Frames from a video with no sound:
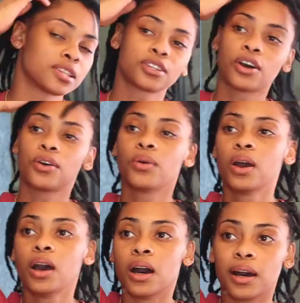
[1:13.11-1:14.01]
So
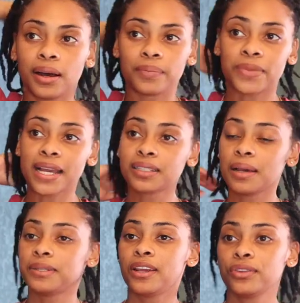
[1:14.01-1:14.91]
that's the
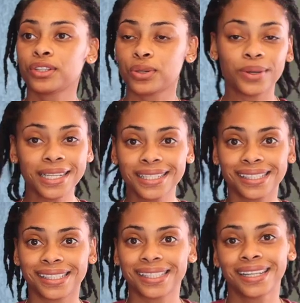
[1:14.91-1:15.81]
update on the
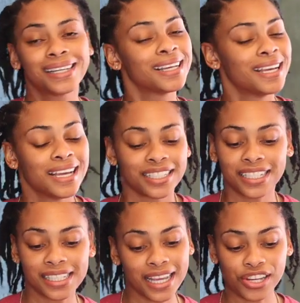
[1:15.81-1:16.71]
twists,
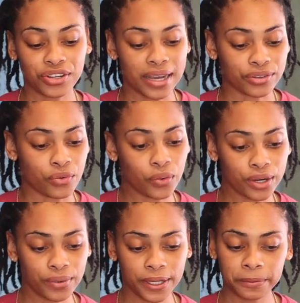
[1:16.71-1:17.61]
just in case you guys are
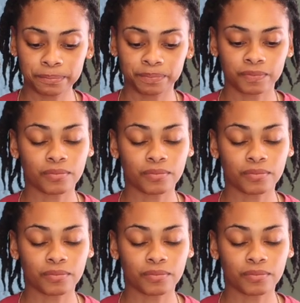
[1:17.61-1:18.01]
wondering.